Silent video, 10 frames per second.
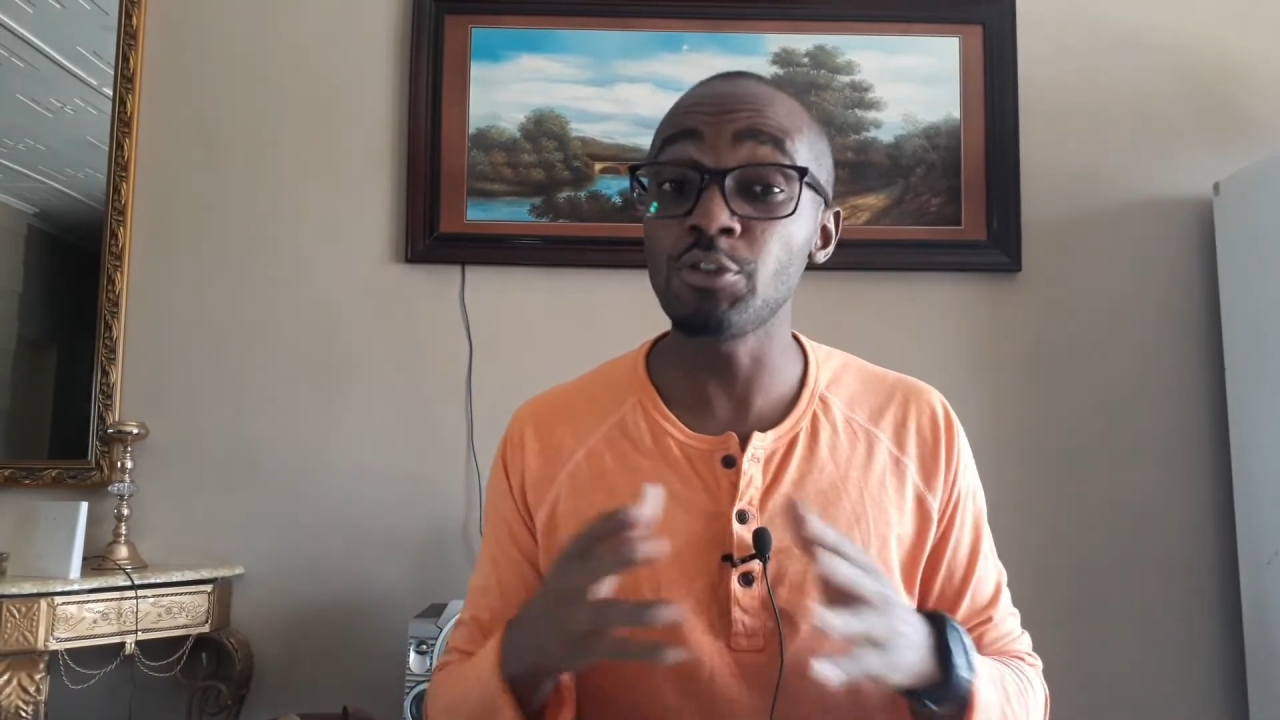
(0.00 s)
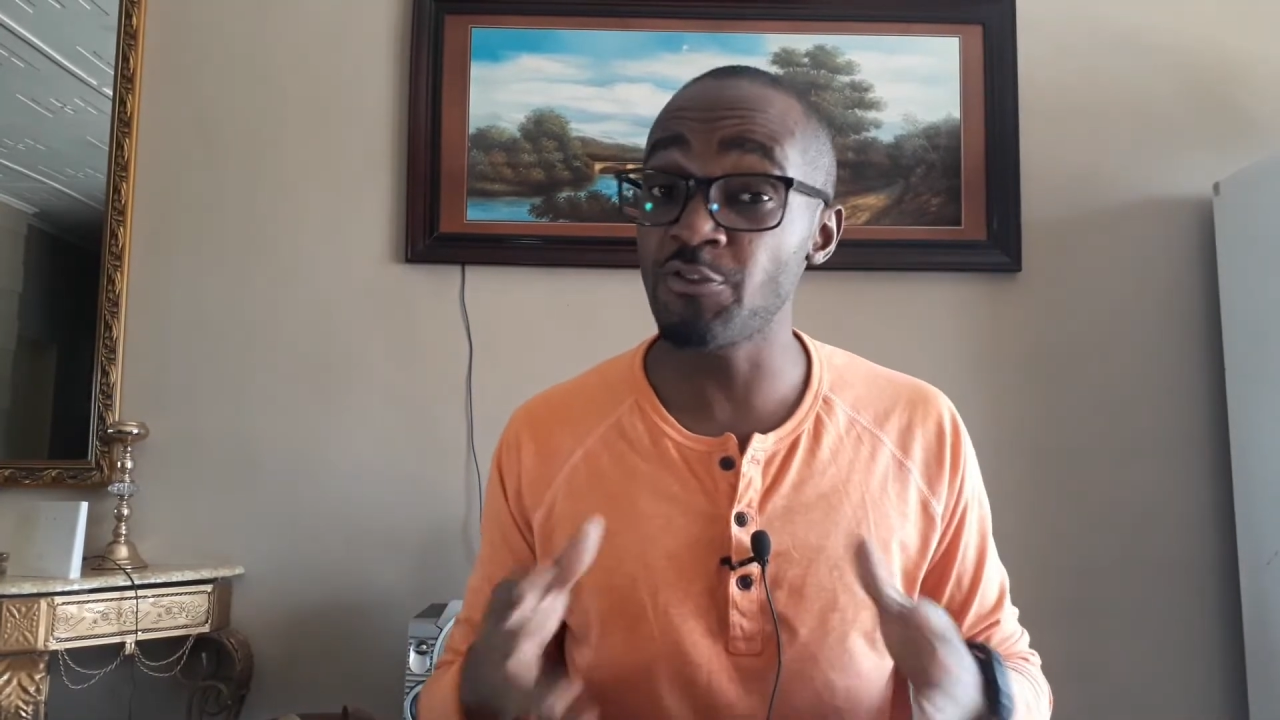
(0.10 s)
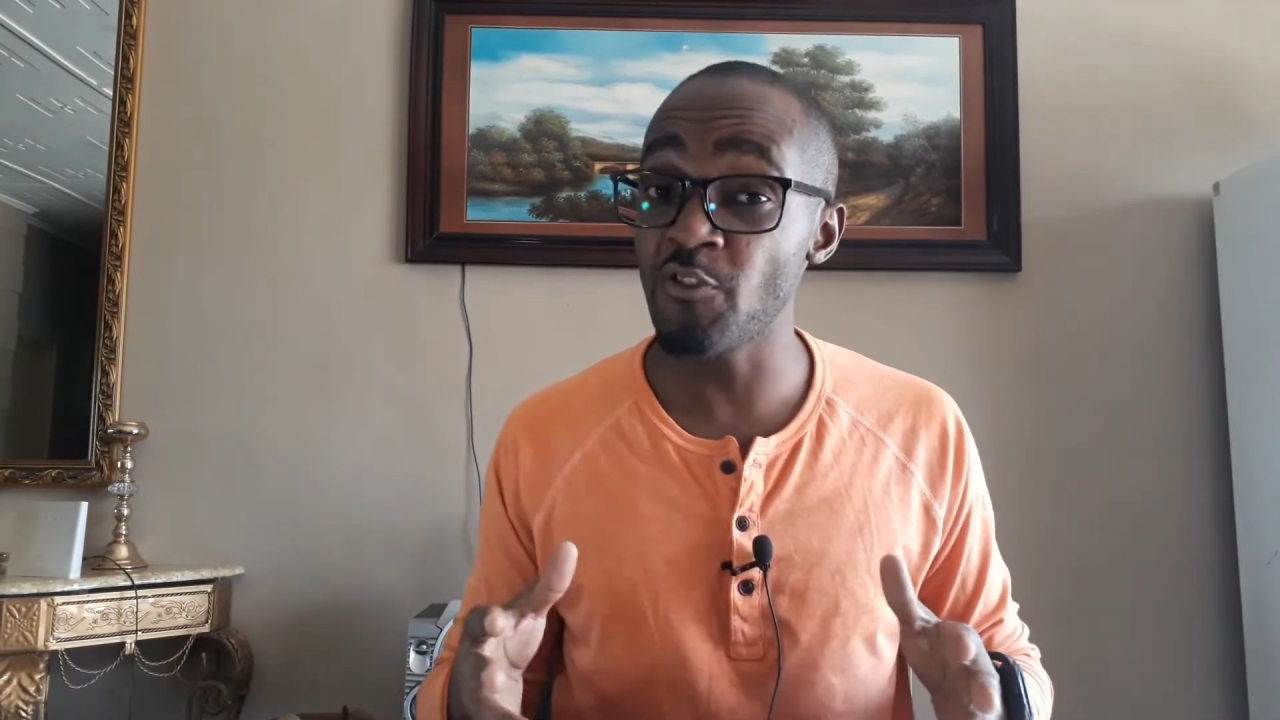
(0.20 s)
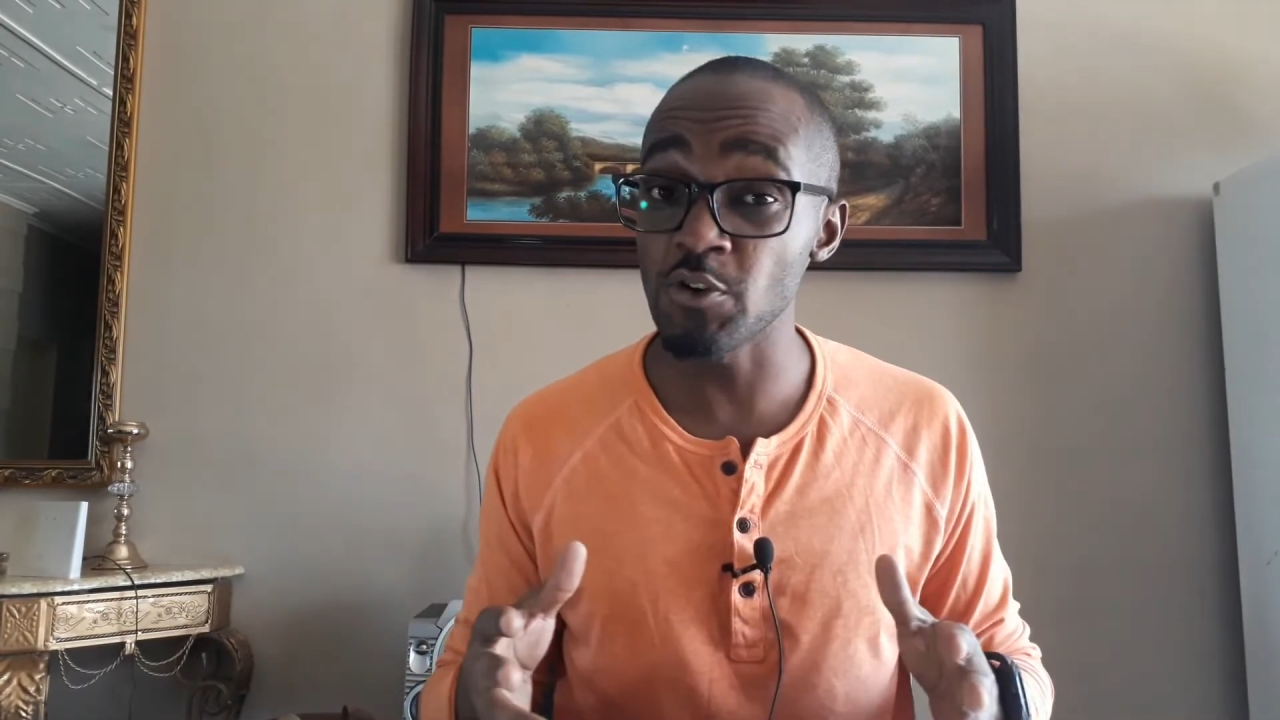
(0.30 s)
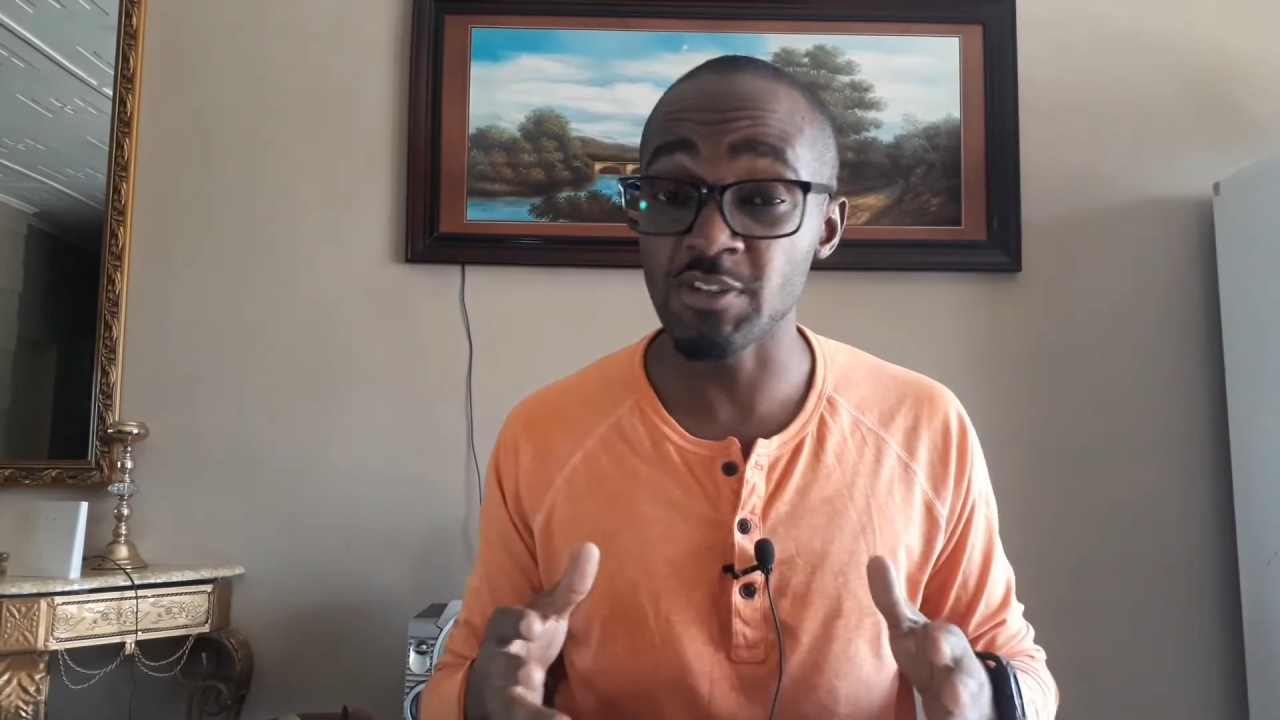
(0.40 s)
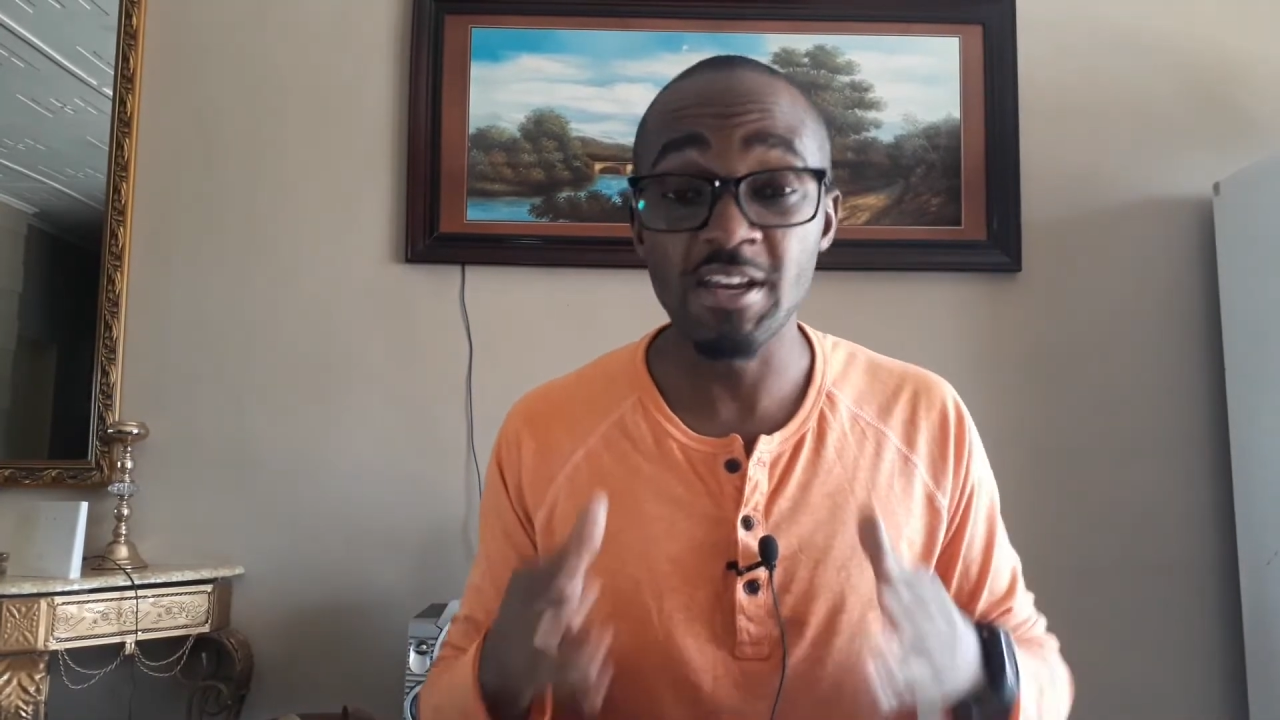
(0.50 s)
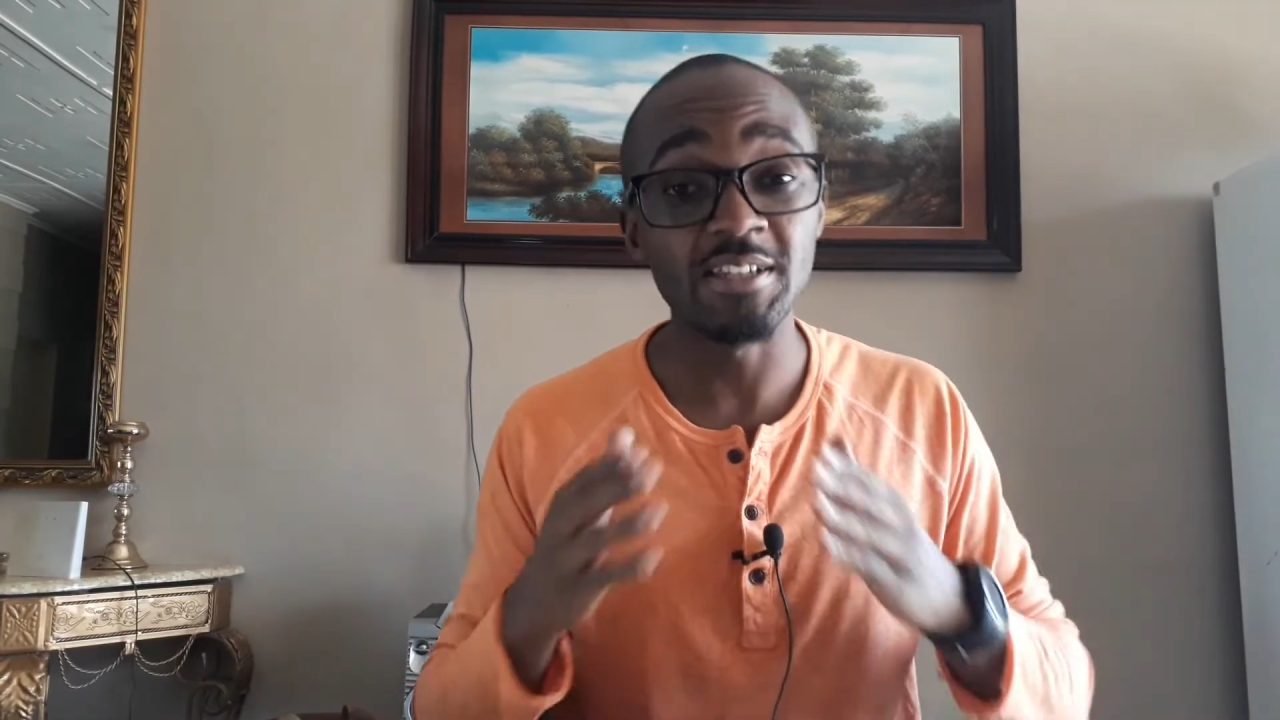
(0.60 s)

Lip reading: first,